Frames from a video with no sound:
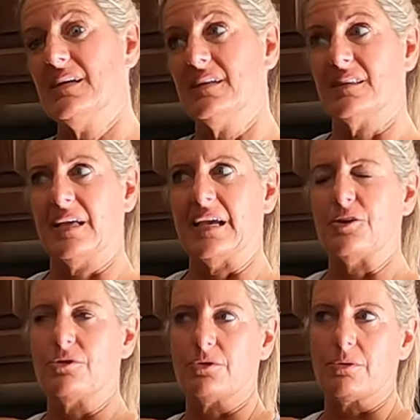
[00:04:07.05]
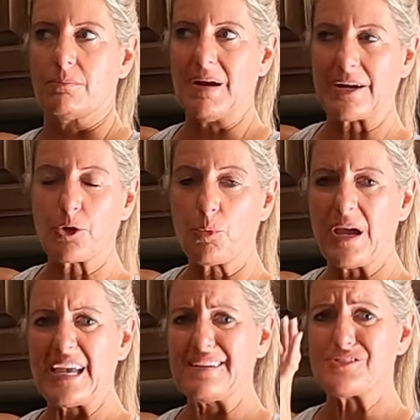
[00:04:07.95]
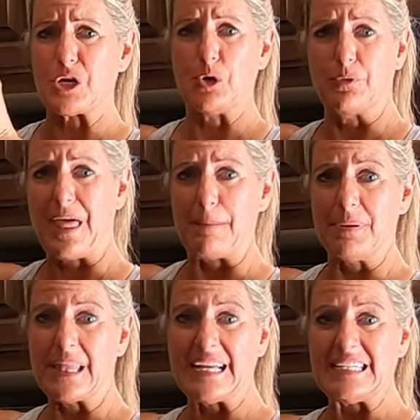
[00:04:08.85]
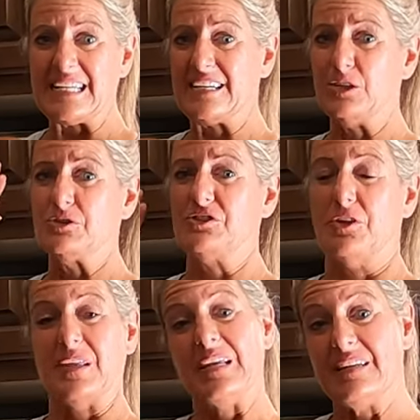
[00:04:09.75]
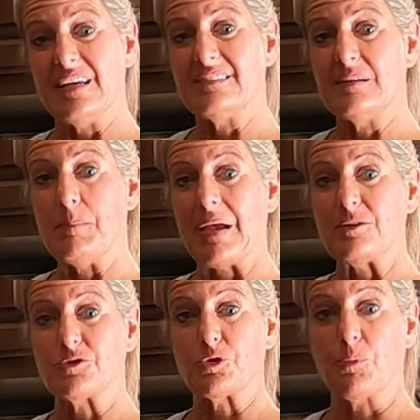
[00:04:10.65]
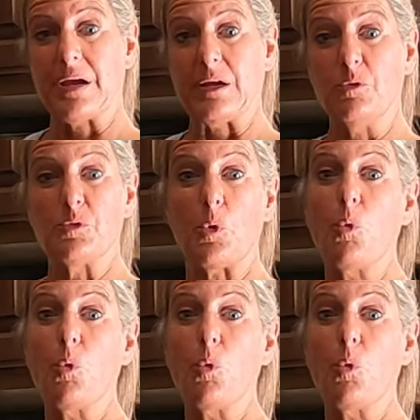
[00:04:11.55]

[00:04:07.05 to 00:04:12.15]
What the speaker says: in like your microwave to hold that plate down so that it doesn't bounce around,